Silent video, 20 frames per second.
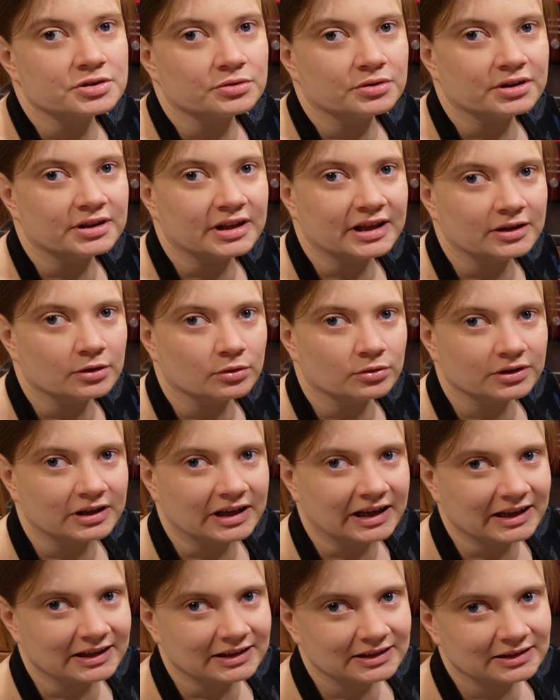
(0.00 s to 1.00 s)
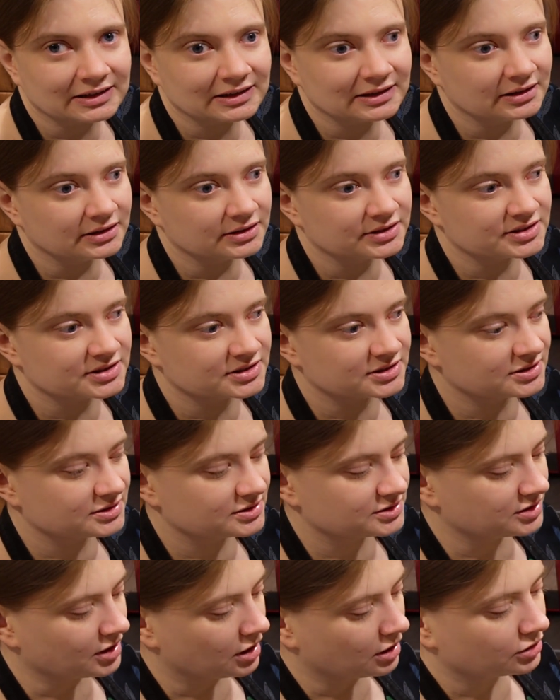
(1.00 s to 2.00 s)
that they don't get
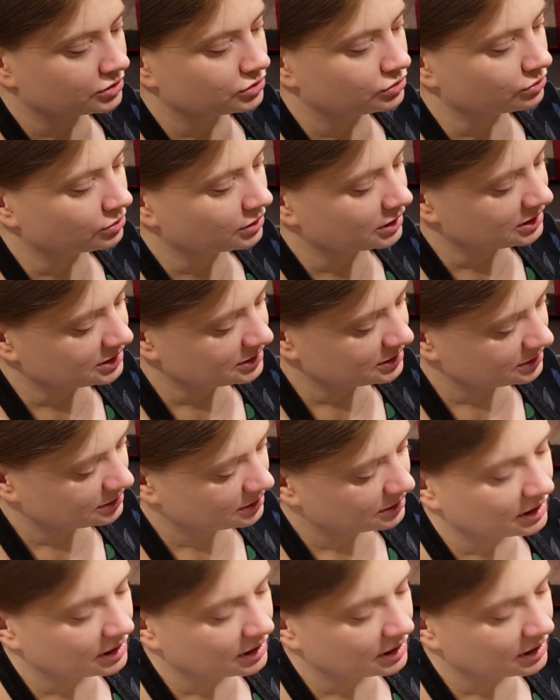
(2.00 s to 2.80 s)
stuck to it